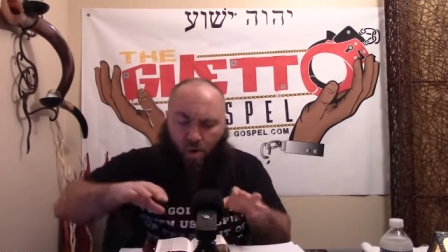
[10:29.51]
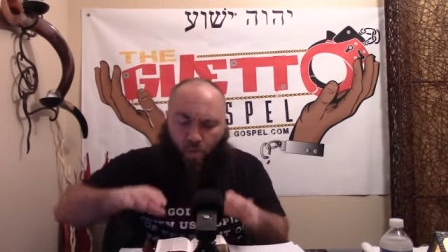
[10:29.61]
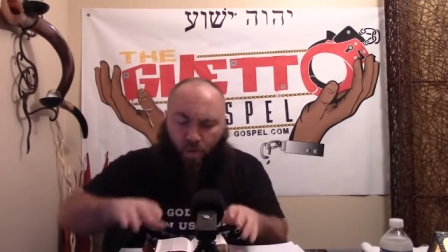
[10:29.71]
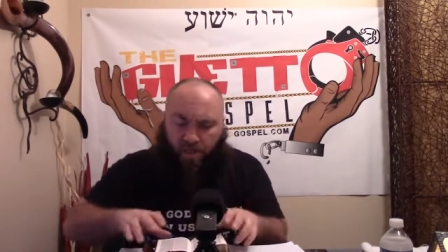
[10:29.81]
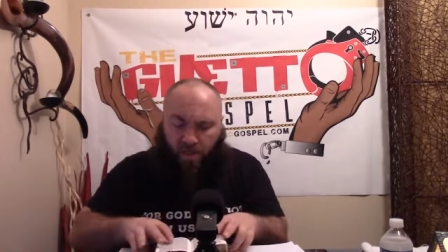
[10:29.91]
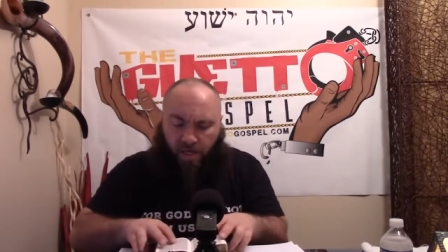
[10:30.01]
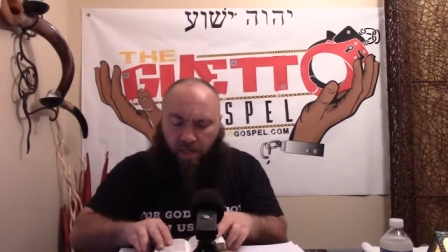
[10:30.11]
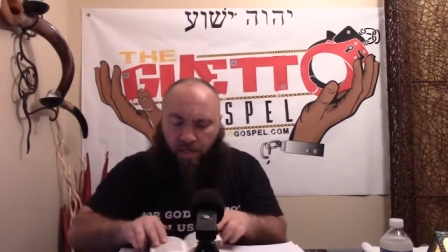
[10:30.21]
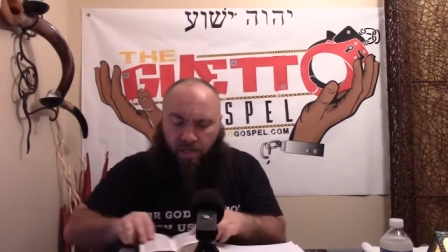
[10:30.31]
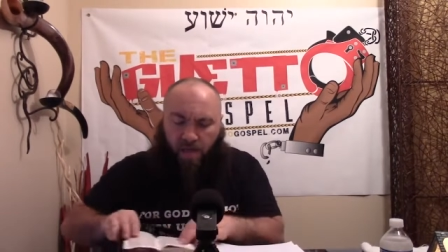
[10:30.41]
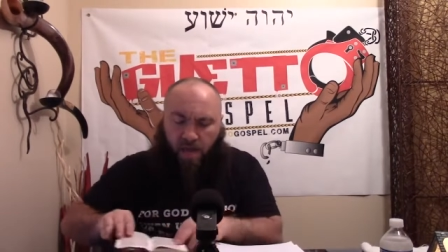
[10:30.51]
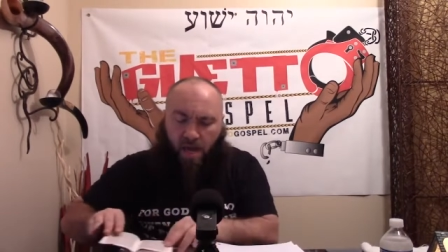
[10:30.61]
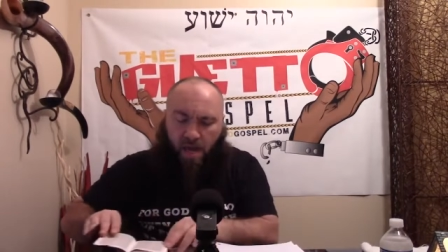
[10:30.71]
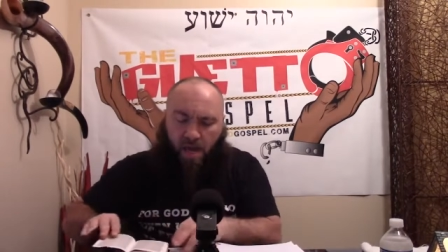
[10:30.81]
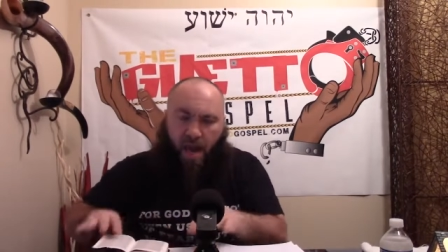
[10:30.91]
which is
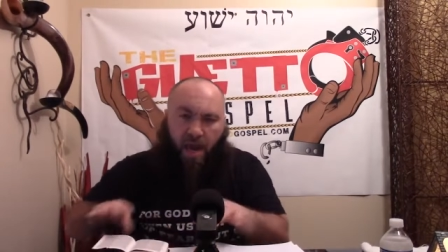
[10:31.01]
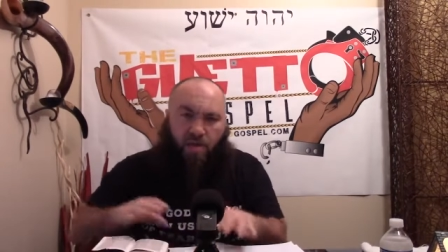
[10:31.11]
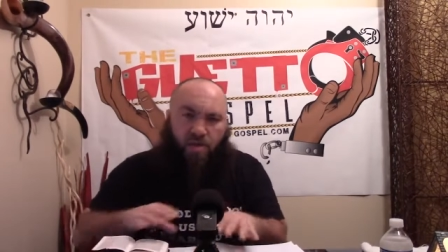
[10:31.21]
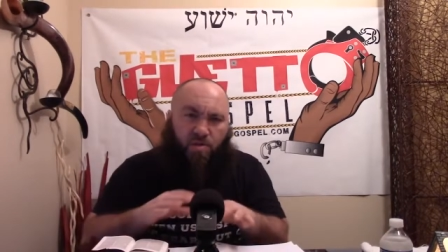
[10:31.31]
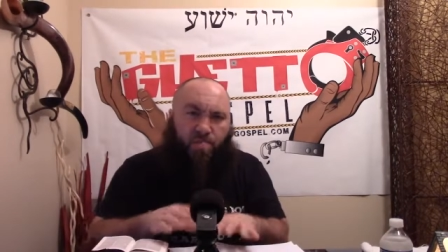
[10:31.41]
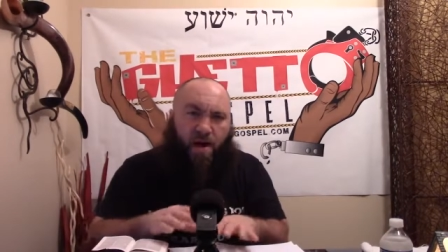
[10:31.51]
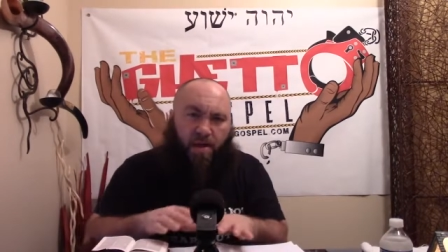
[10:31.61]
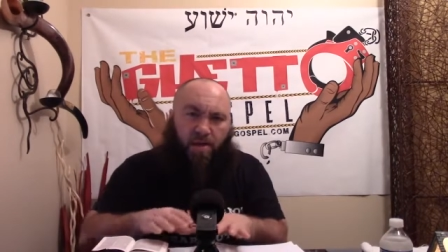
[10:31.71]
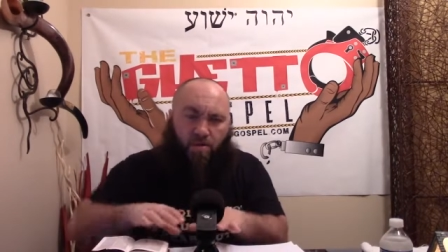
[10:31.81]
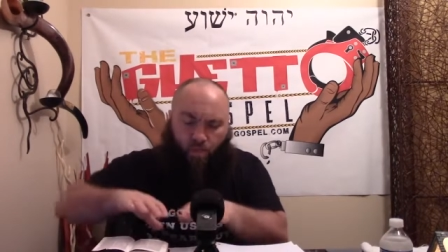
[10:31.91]
Asia Minor,